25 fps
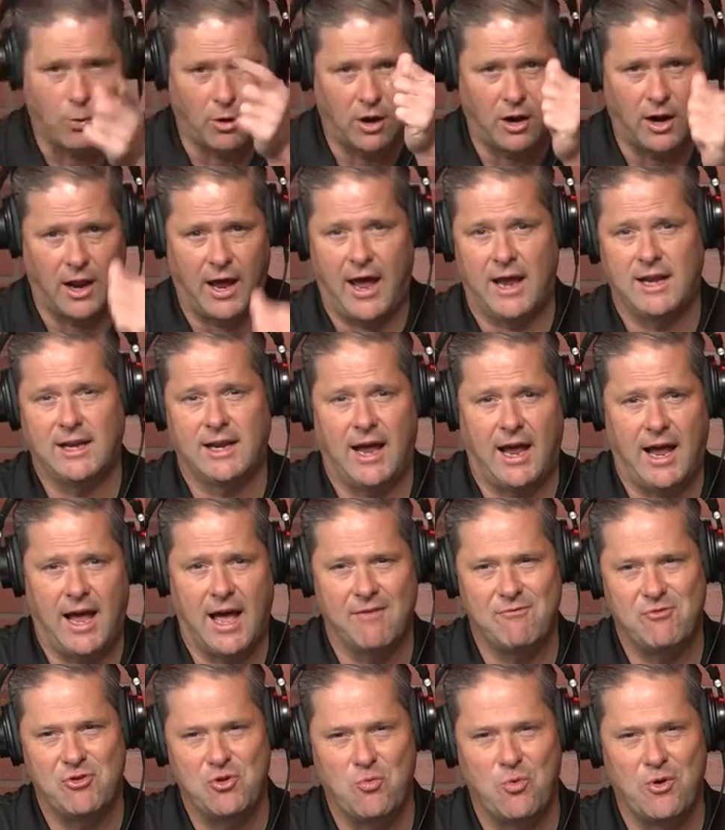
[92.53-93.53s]
glad to
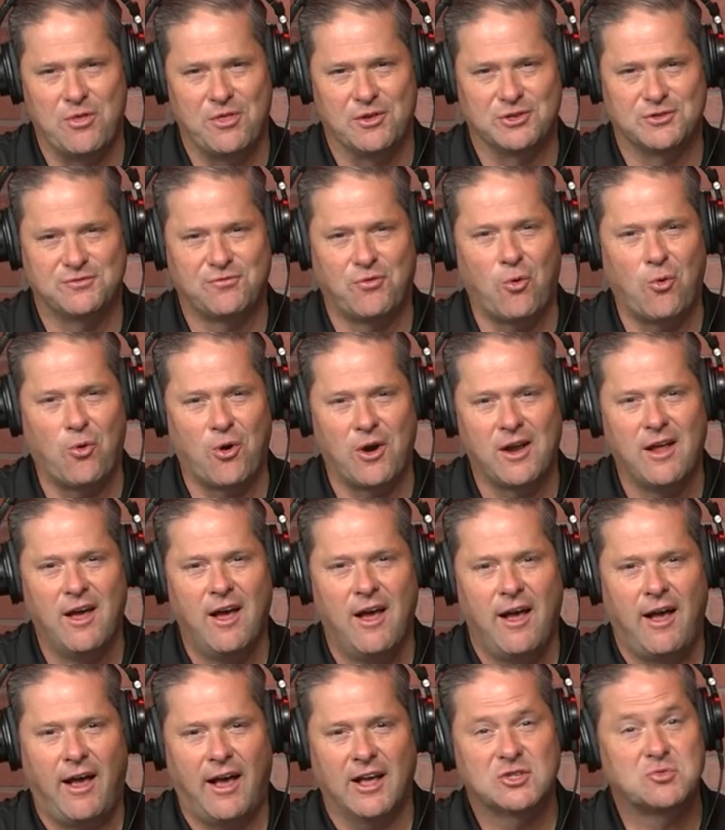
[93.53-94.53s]
have you with us for it
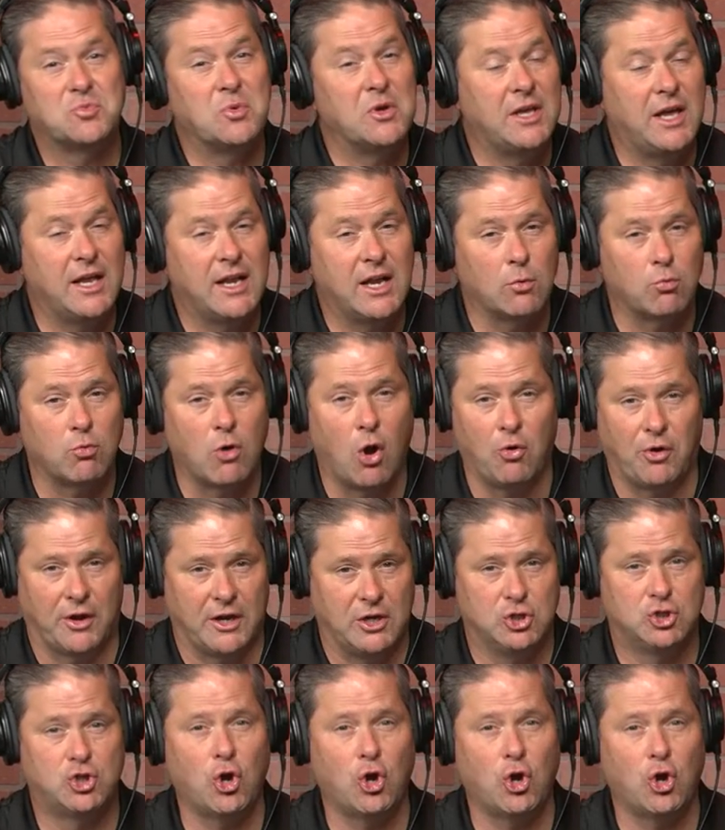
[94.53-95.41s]
as we get it rolling.